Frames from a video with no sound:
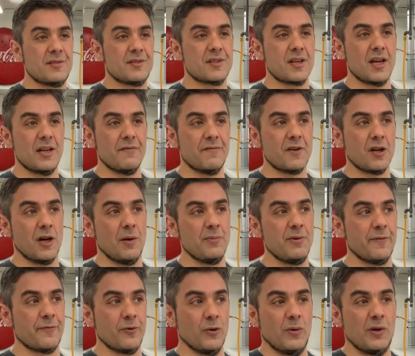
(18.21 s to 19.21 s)
It's kind of come
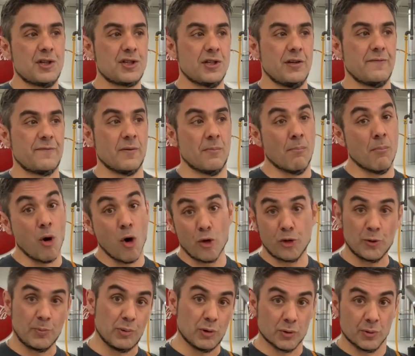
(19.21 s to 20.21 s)
to fruition from
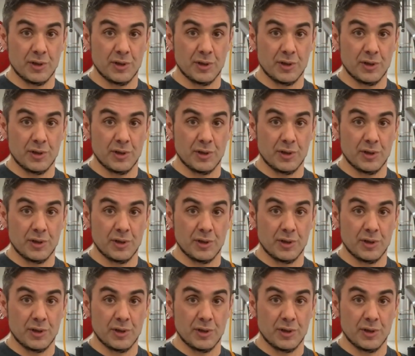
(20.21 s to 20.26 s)
multiple